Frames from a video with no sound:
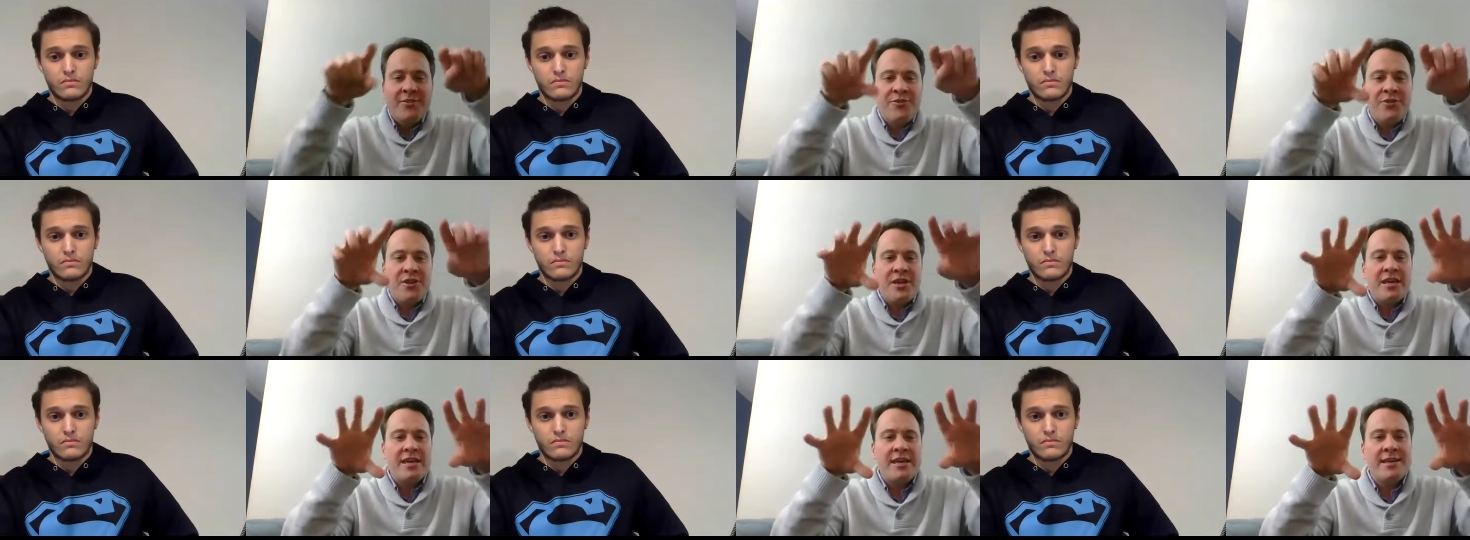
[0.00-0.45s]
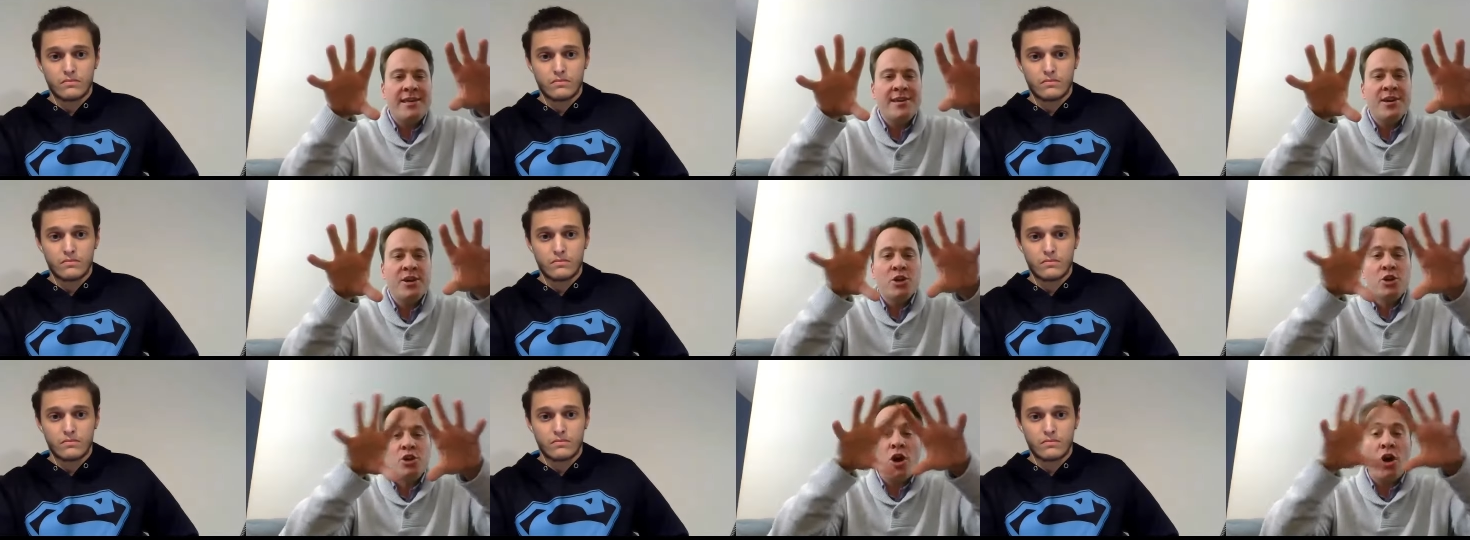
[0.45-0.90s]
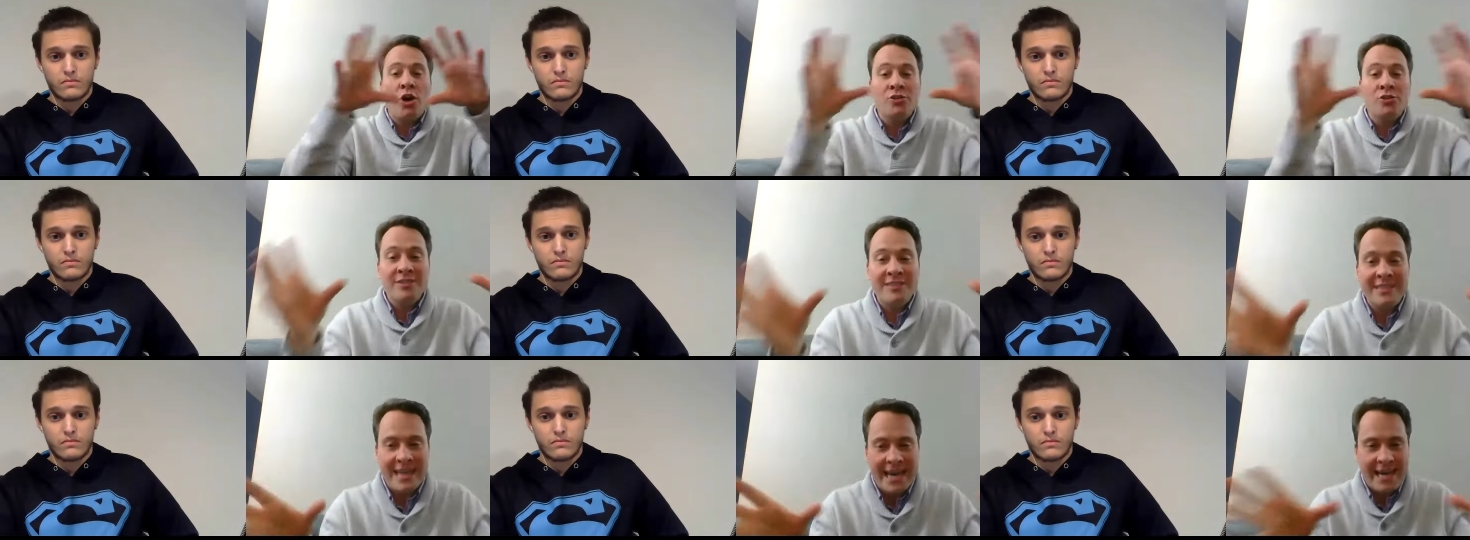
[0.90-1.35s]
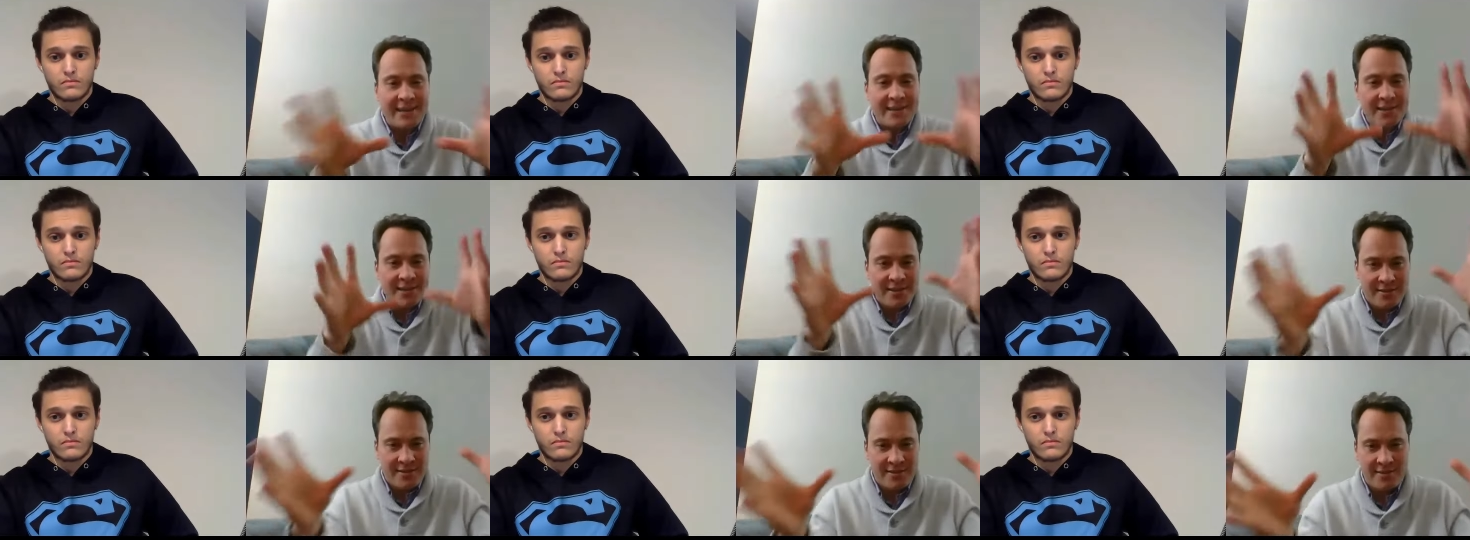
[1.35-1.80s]
Speaker 1: the
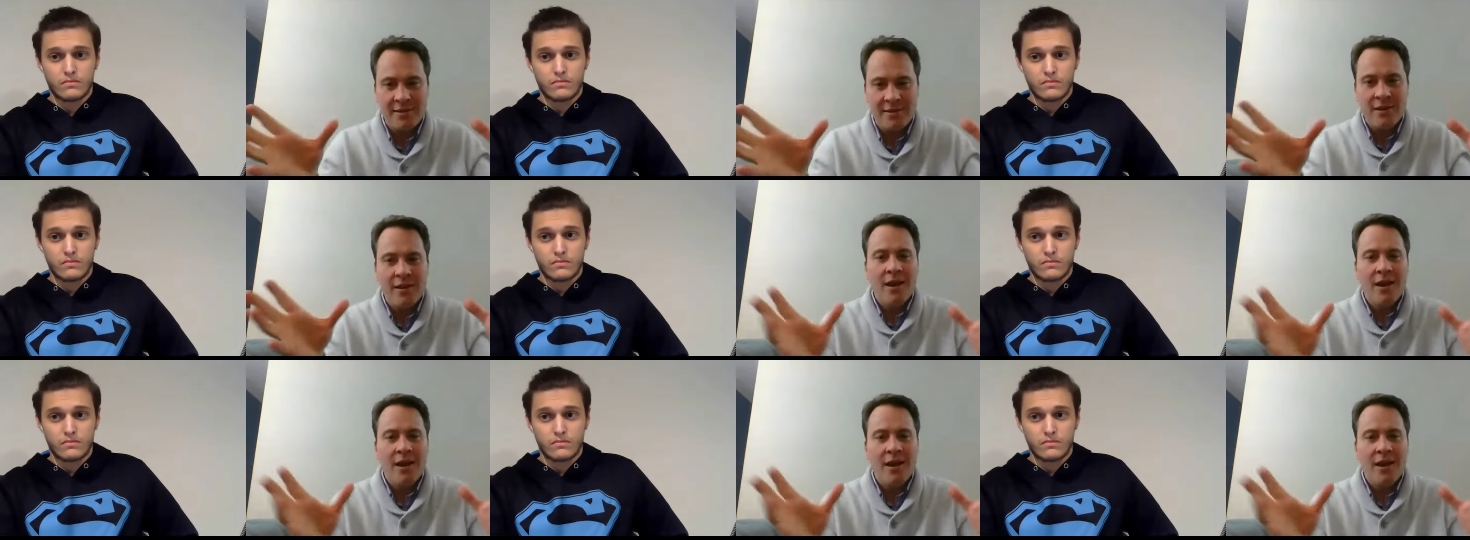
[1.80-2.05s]
context